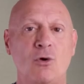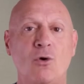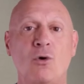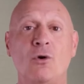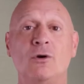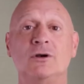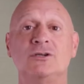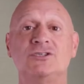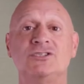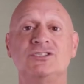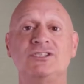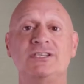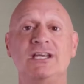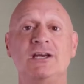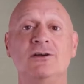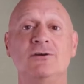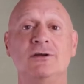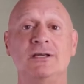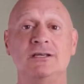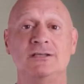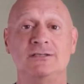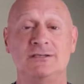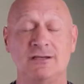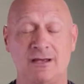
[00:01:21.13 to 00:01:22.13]
or a
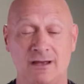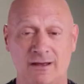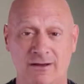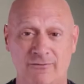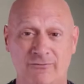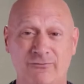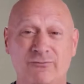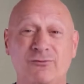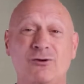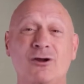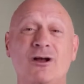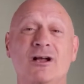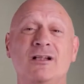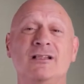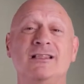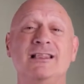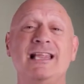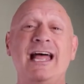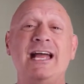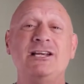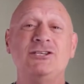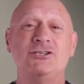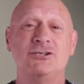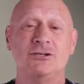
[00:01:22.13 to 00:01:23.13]
series of
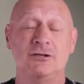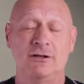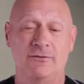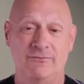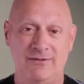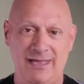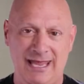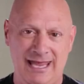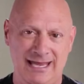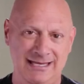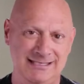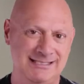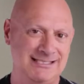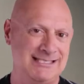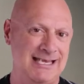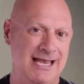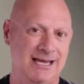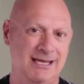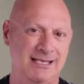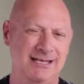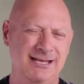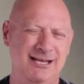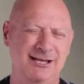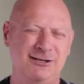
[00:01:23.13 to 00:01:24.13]
collection of eight
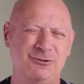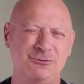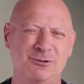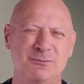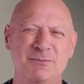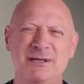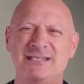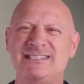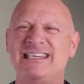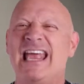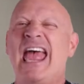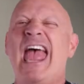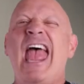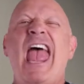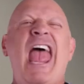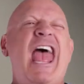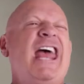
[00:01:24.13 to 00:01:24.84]
second increments